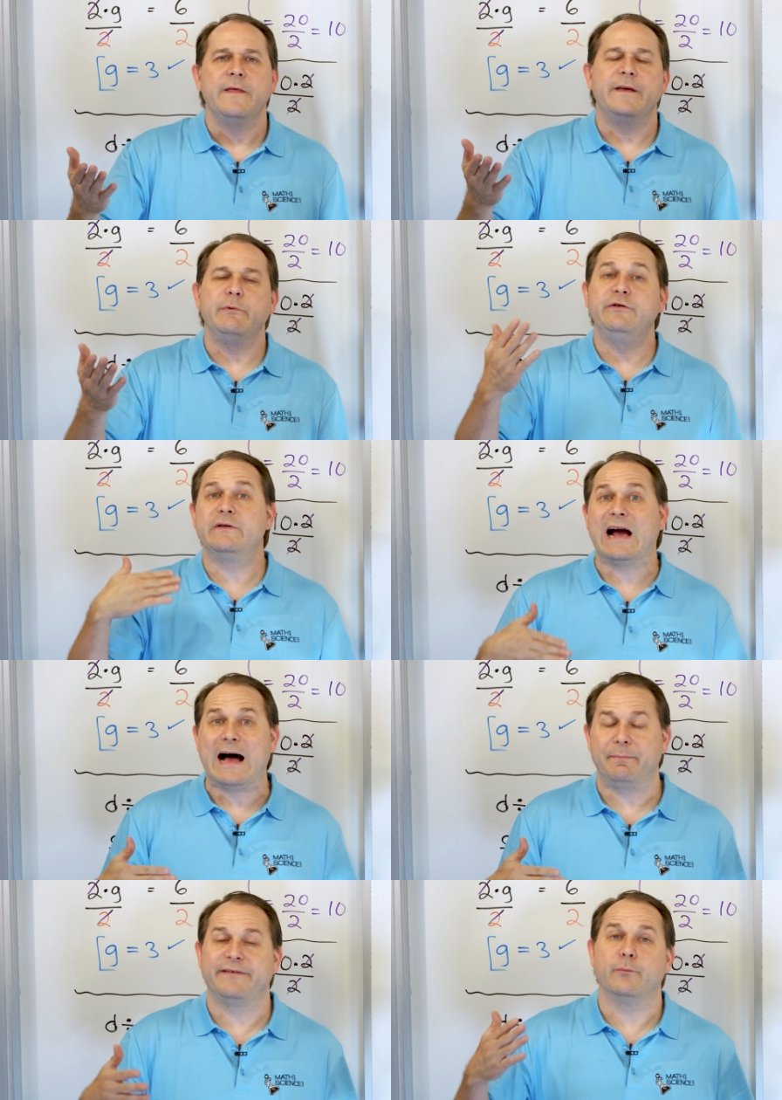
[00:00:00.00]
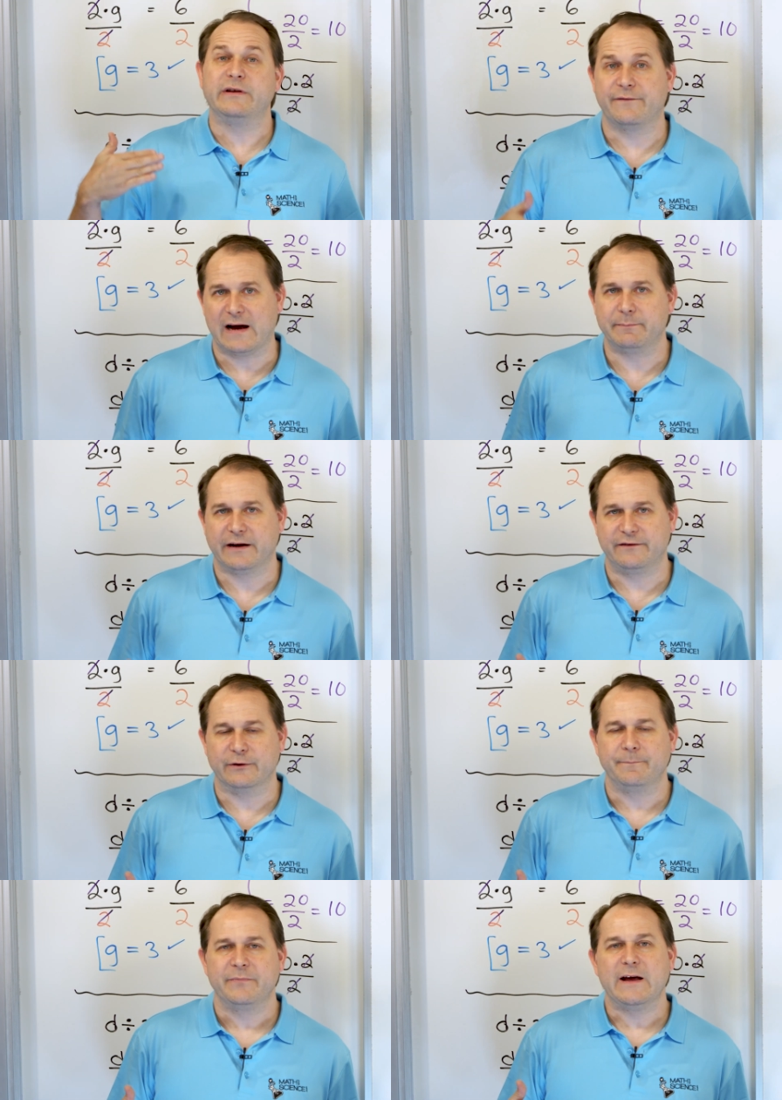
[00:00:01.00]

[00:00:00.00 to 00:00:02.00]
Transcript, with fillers: then we do the opposite, we divide by 2.